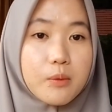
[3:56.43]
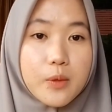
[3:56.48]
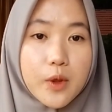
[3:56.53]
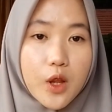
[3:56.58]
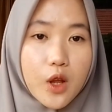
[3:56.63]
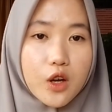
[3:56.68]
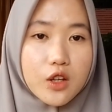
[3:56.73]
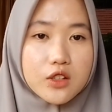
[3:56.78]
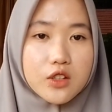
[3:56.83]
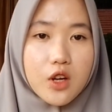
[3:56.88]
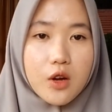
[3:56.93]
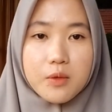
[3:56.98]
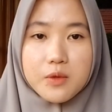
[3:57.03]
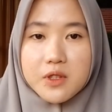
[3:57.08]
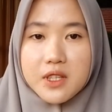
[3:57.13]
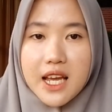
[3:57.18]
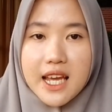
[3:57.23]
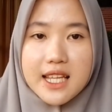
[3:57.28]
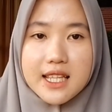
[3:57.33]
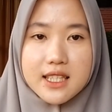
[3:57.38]
block of
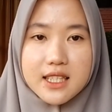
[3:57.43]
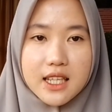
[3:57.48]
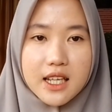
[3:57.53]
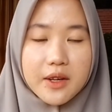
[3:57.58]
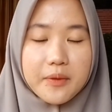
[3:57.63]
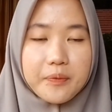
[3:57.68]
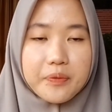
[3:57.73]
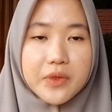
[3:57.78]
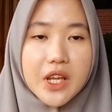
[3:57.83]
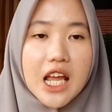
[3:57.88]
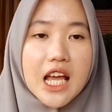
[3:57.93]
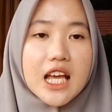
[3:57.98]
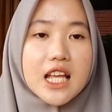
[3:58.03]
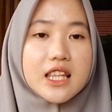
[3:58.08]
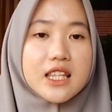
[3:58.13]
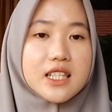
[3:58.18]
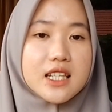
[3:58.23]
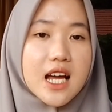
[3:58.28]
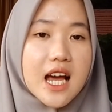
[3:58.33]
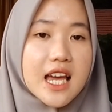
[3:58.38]
syntax.
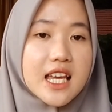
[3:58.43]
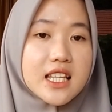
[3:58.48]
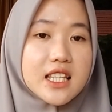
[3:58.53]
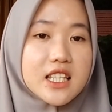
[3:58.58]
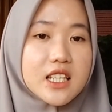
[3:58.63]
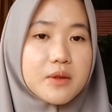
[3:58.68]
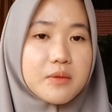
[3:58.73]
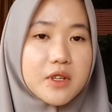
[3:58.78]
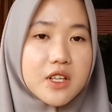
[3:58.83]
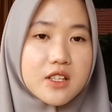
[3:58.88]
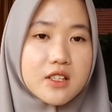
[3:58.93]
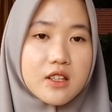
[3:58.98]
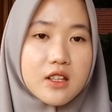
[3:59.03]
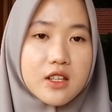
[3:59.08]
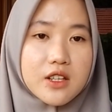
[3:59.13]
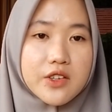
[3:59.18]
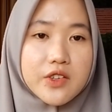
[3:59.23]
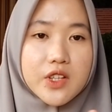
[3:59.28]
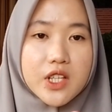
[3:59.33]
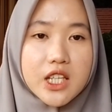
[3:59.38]
The item is
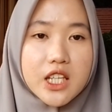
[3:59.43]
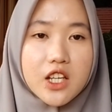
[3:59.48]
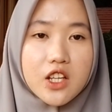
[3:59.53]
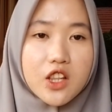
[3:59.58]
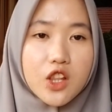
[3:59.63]
clearly